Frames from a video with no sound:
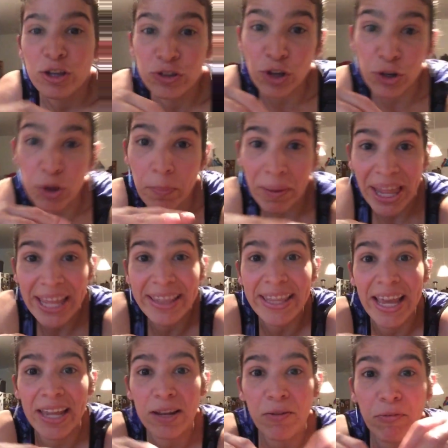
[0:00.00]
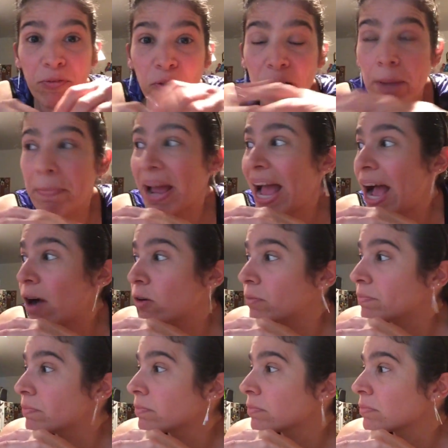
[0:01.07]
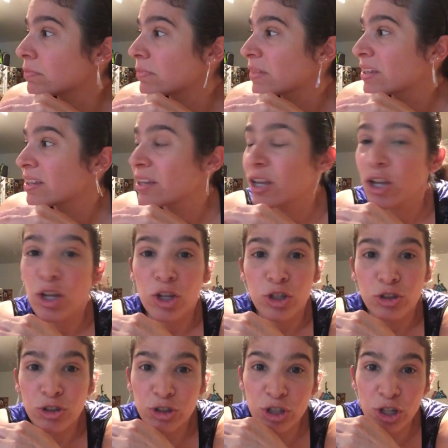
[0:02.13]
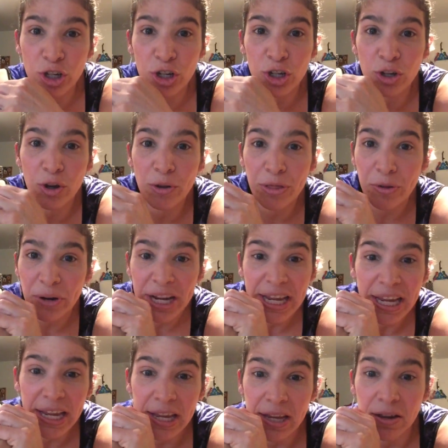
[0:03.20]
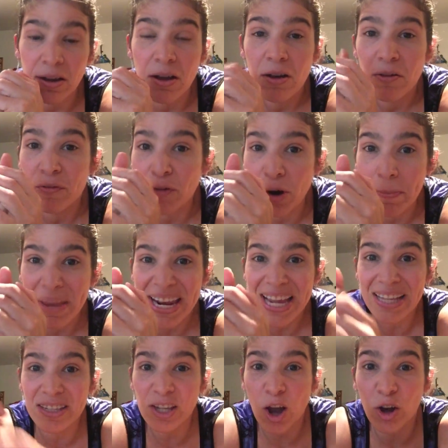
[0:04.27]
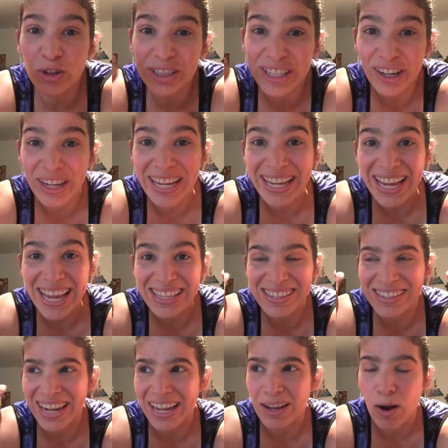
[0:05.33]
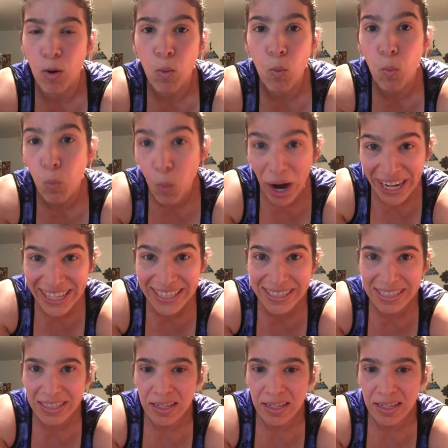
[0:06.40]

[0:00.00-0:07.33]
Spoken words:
So you blend it for about 2, 3, 4 minutes until it gets like white.